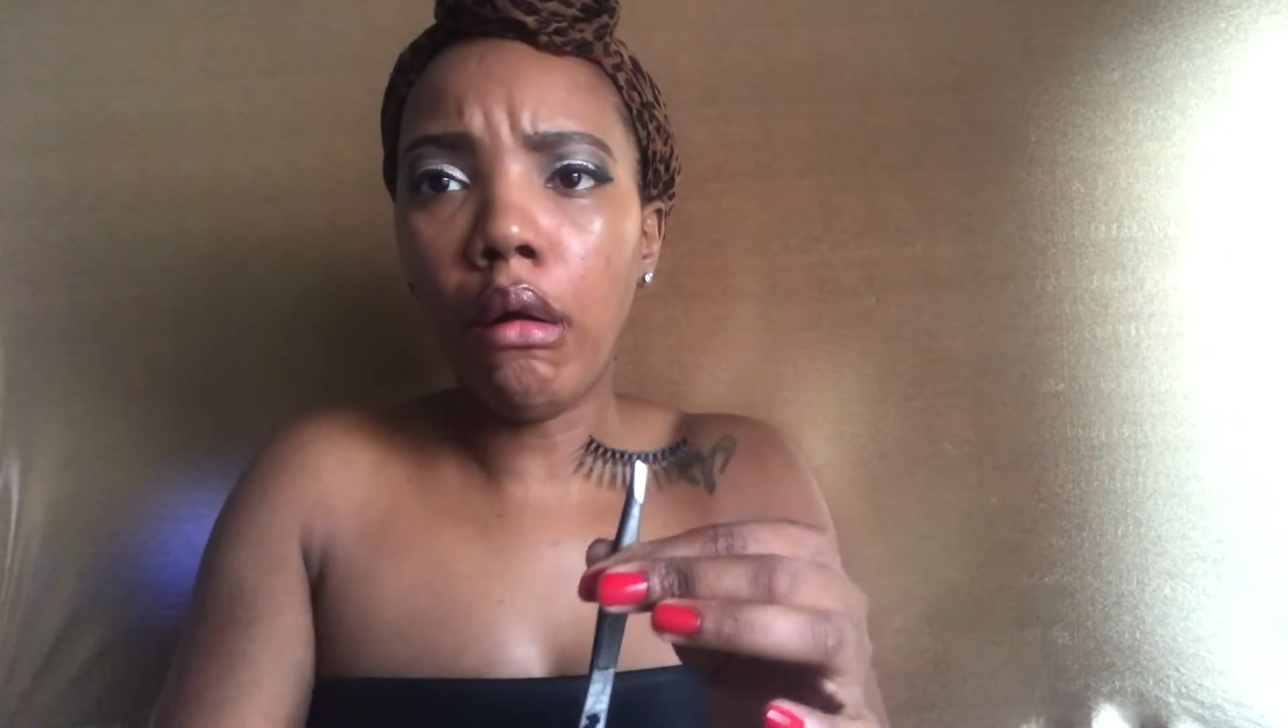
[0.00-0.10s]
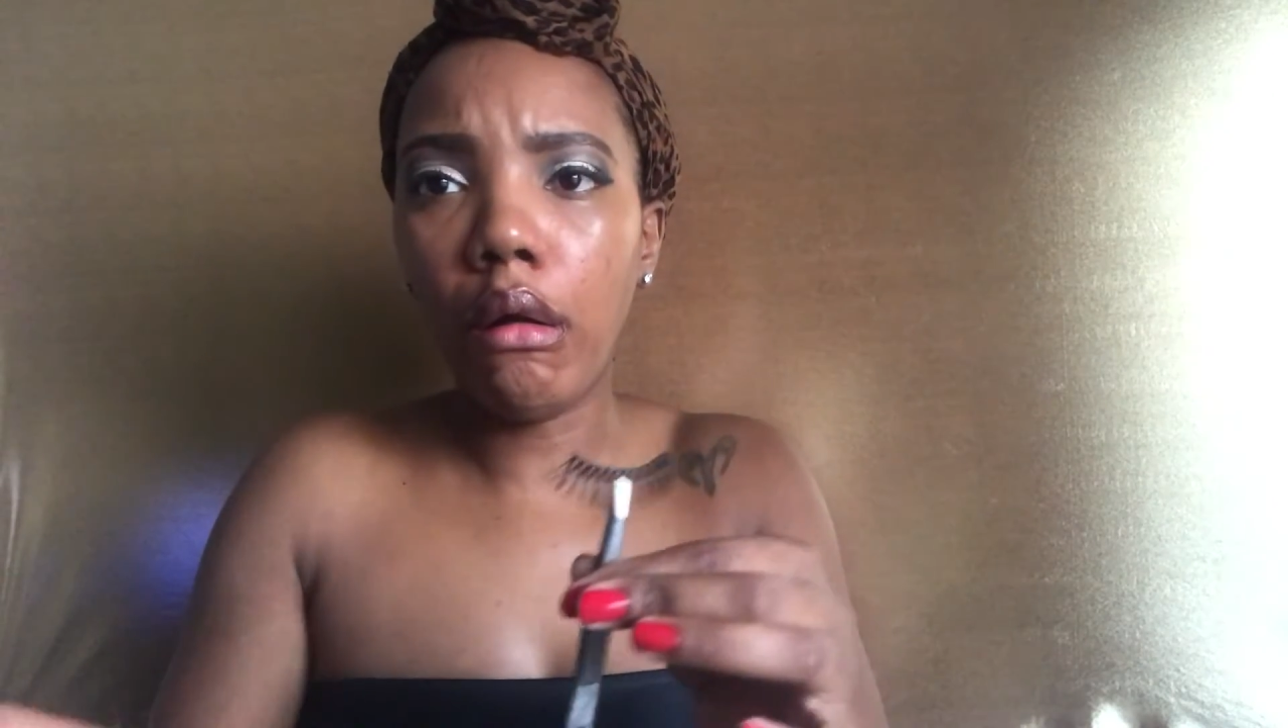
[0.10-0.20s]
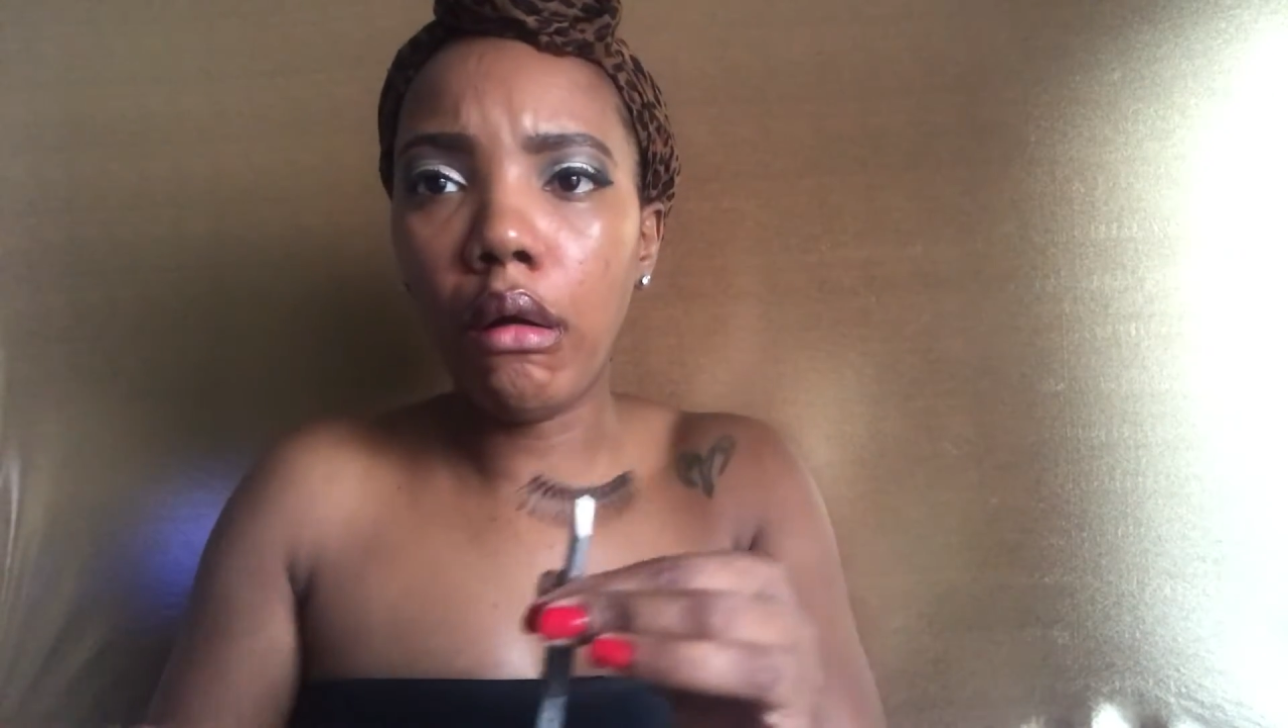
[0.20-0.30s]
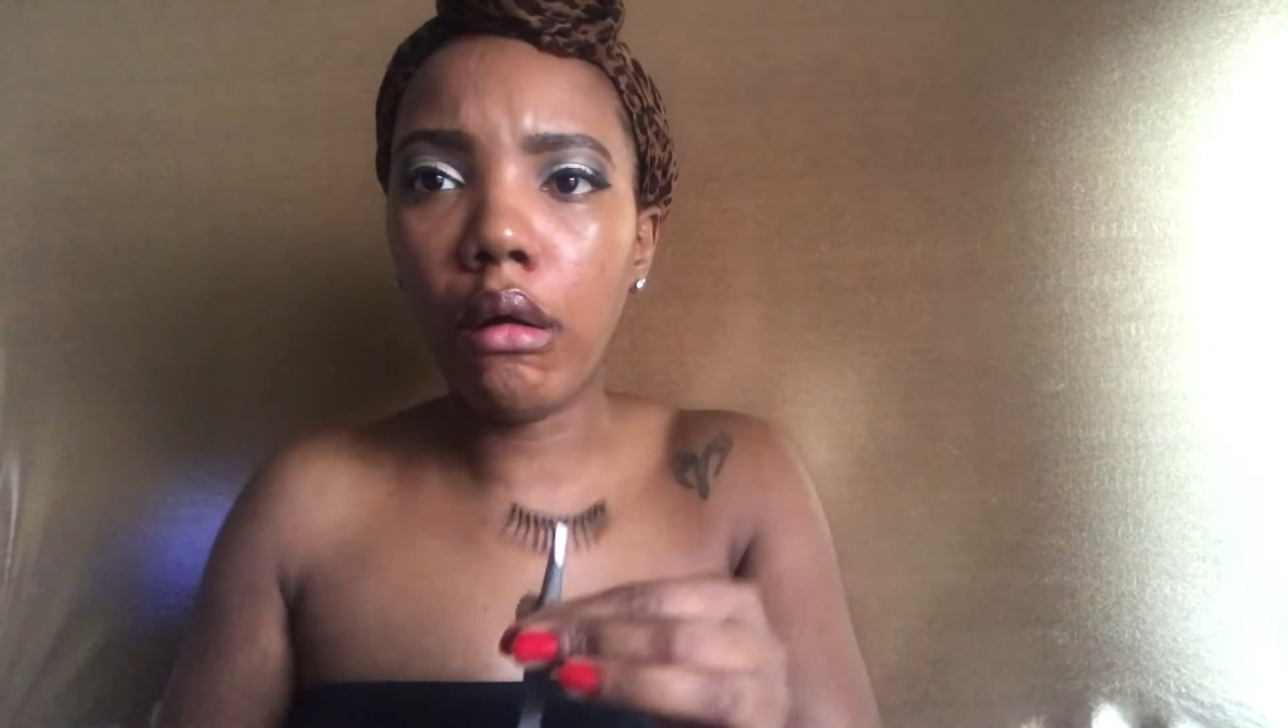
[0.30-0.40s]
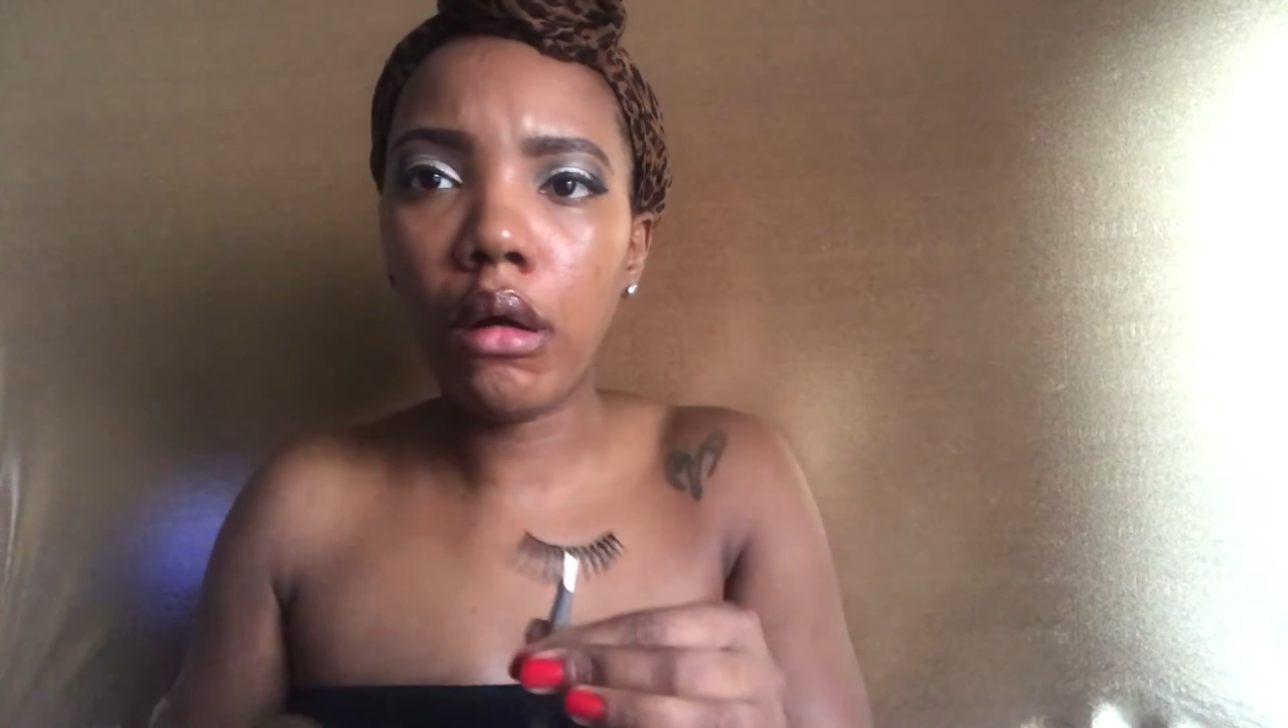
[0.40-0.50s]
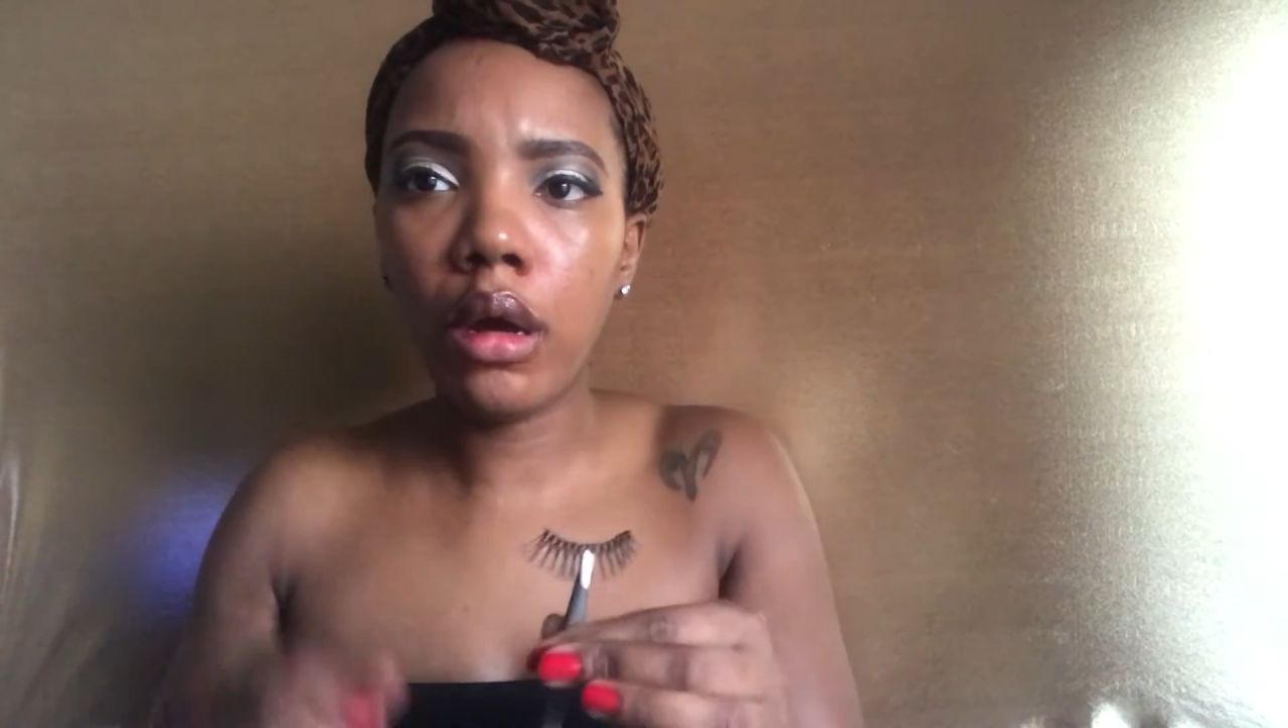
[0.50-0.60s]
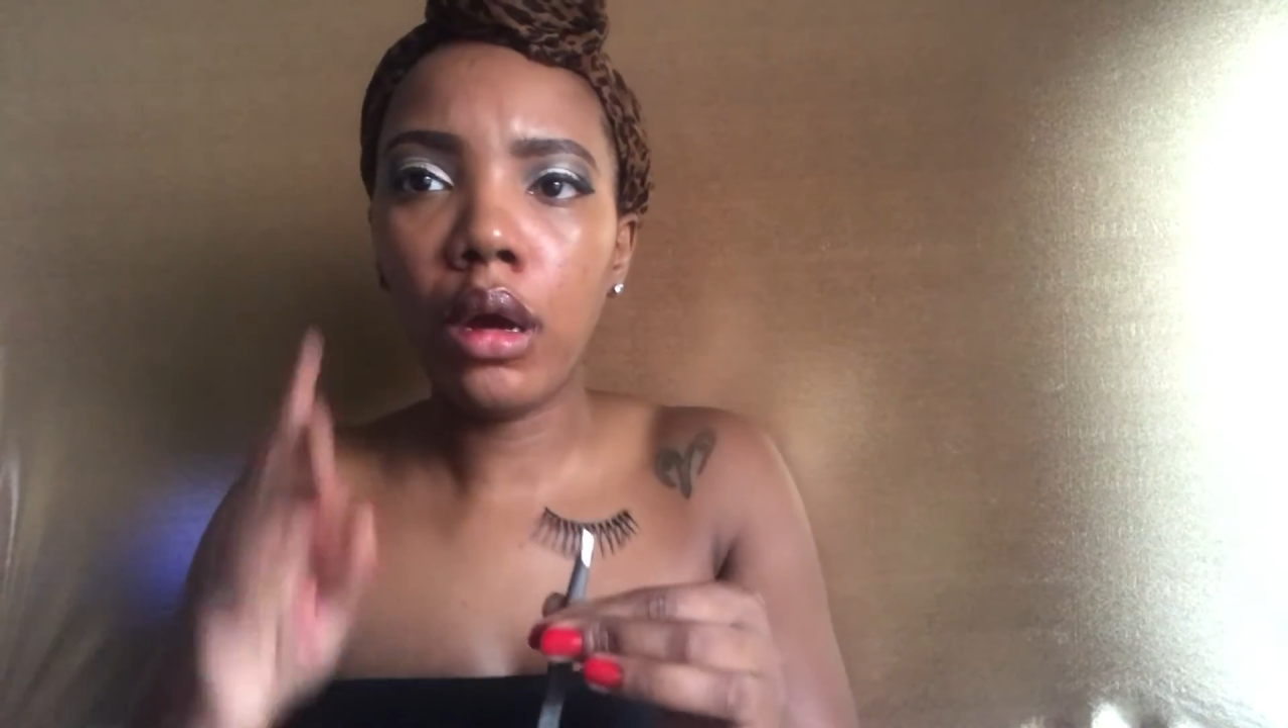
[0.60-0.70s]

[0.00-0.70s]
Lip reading: Oh,